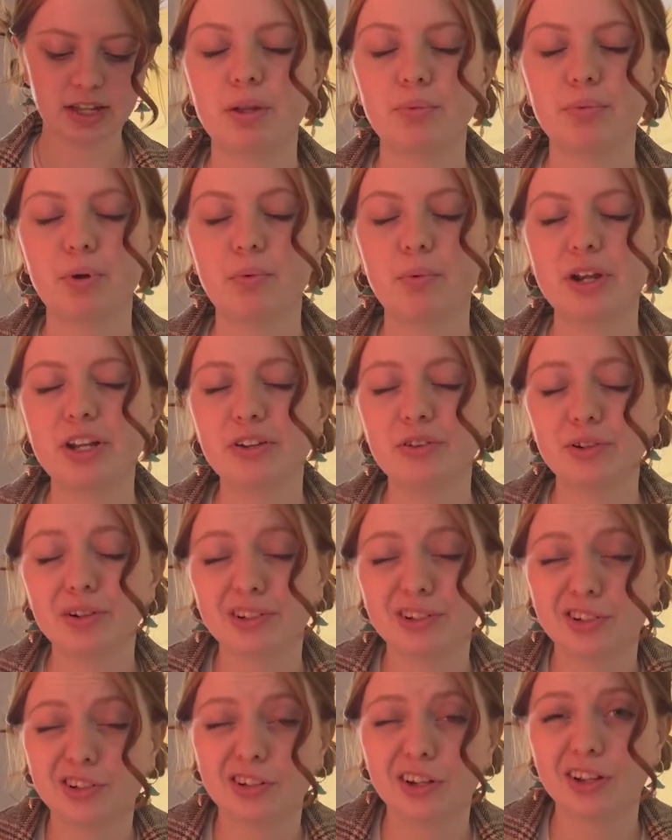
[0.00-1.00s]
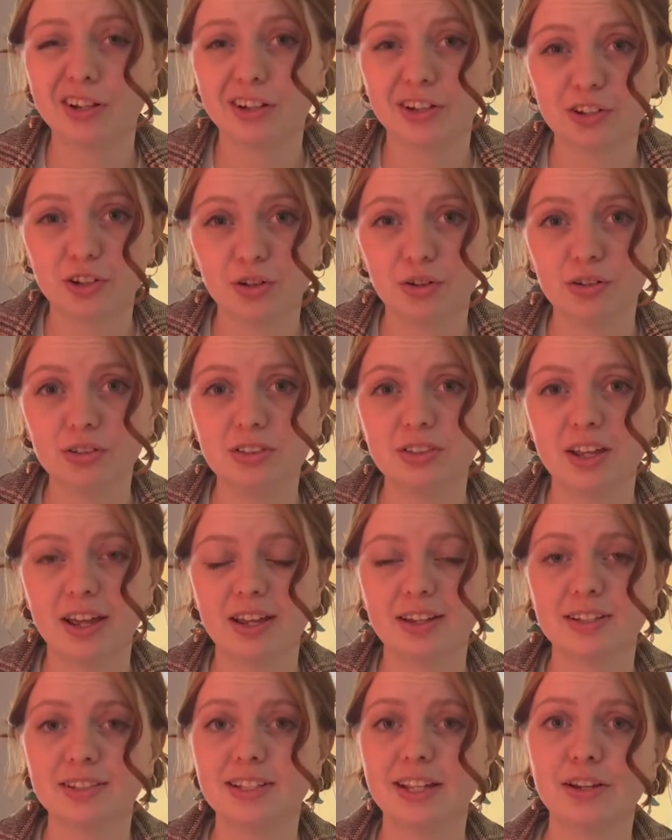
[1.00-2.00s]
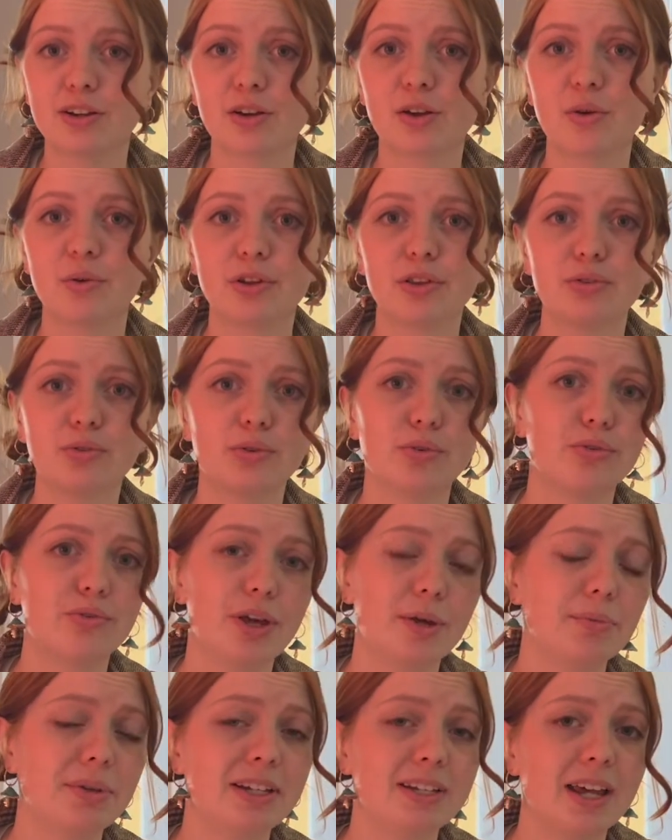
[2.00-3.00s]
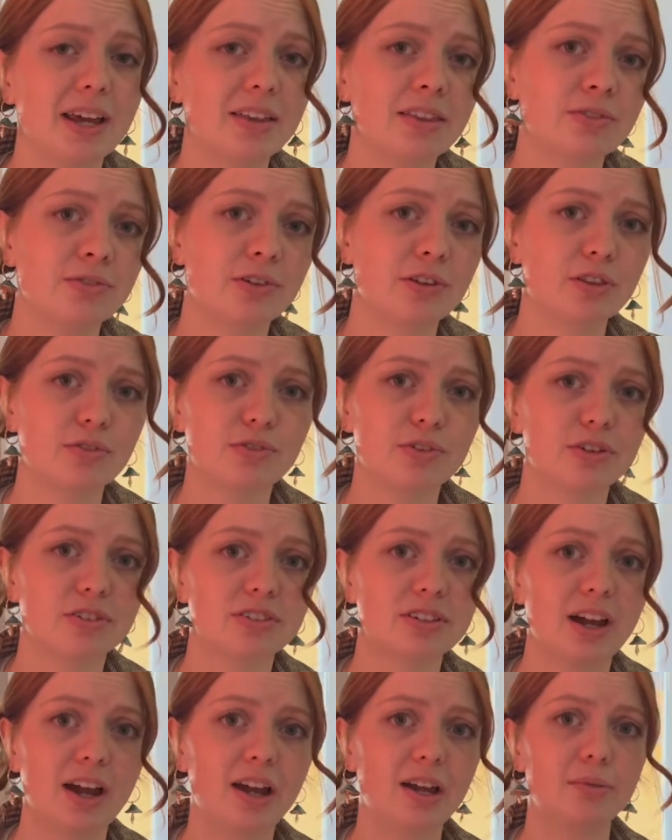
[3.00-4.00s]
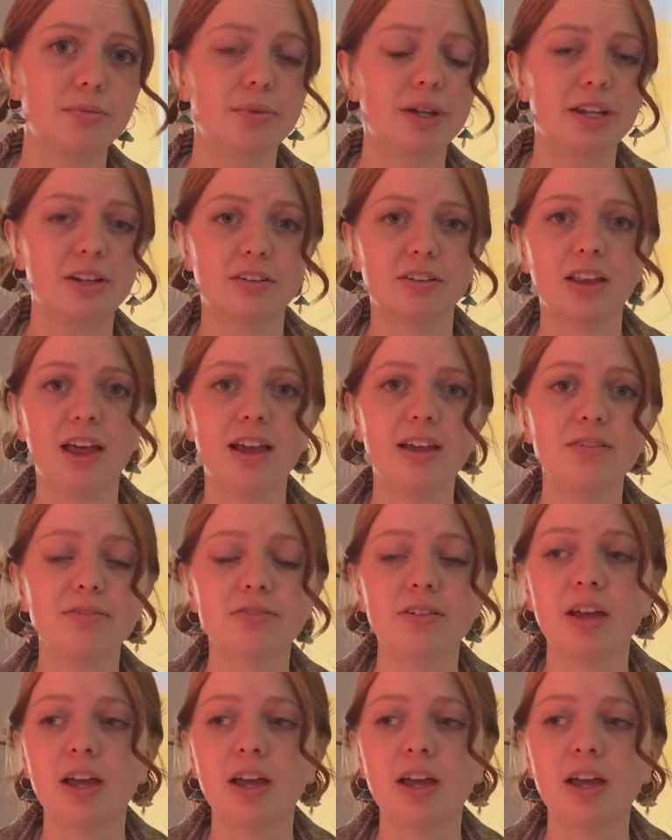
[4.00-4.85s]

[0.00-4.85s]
But when you're an adult and say you're going through a family death for the first time in your life,